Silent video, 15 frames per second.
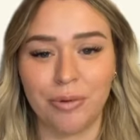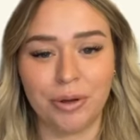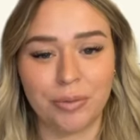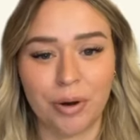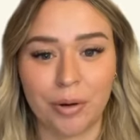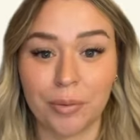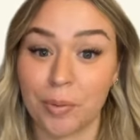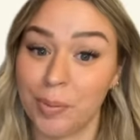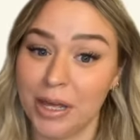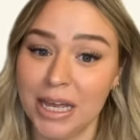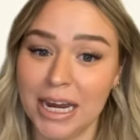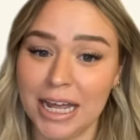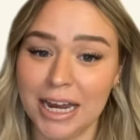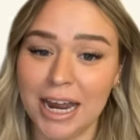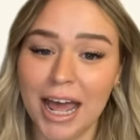we want
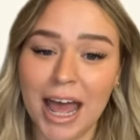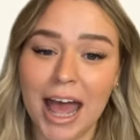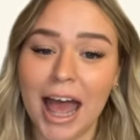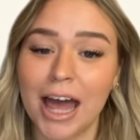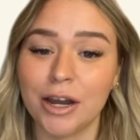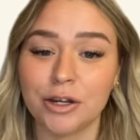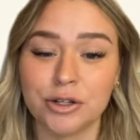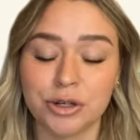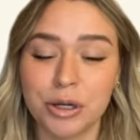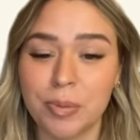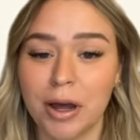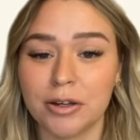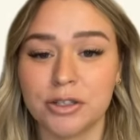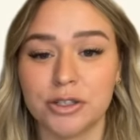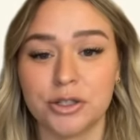repeated, and a treat
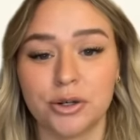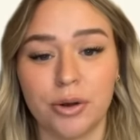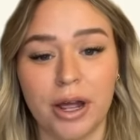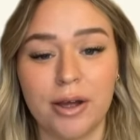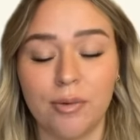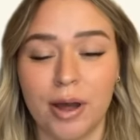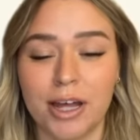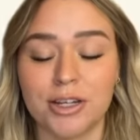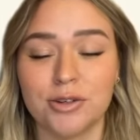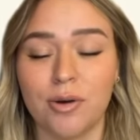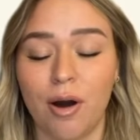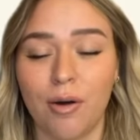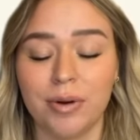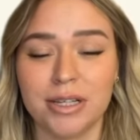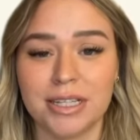pouch is a great way to
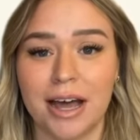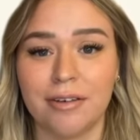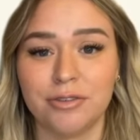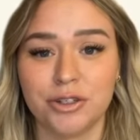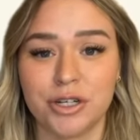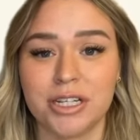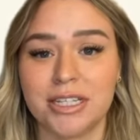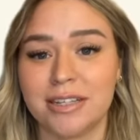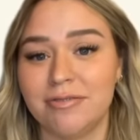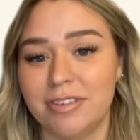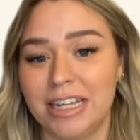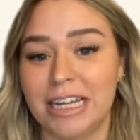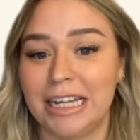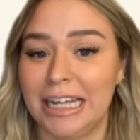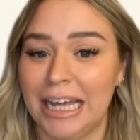always have treats
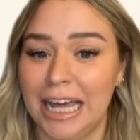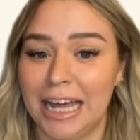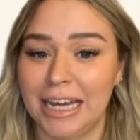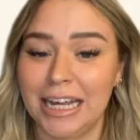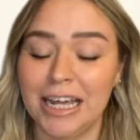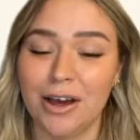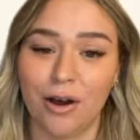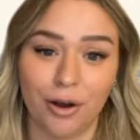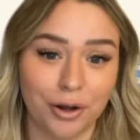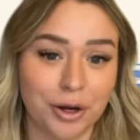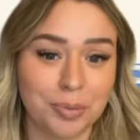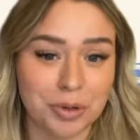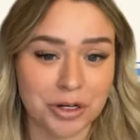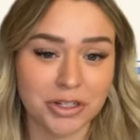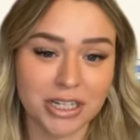conveniently handy on your
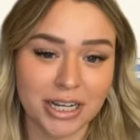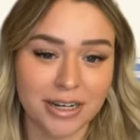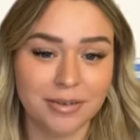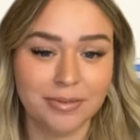person.